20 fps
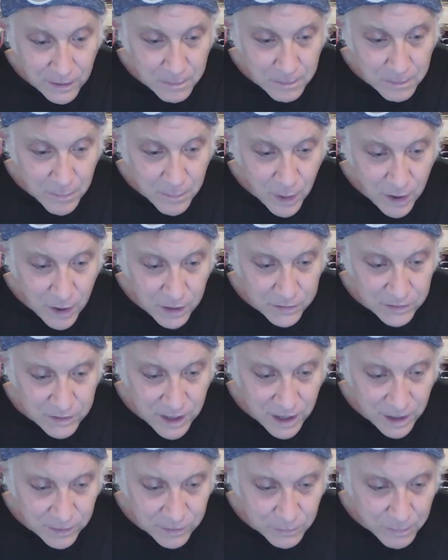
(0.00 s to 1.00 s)
you know,
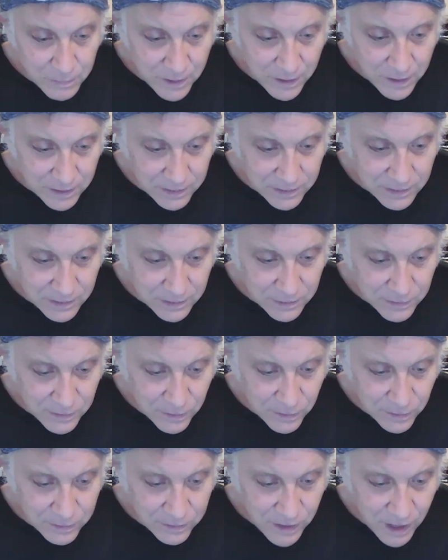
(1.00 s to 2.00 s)
Moscow's
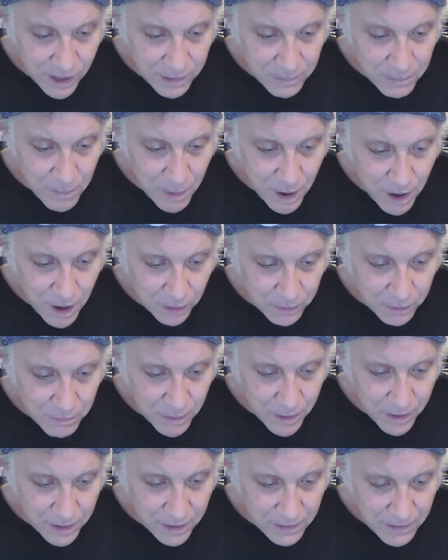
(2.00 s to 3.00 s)
pronounced looks like
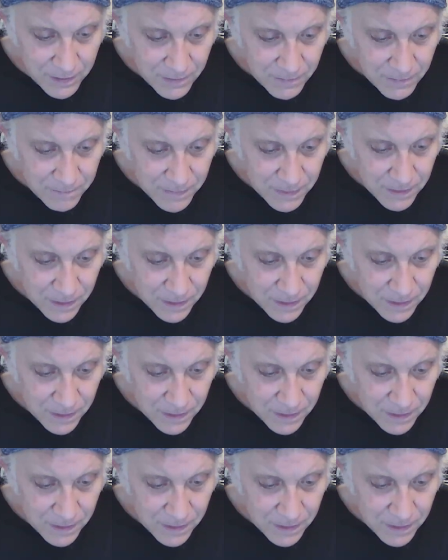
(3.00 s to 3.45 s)
mock bah.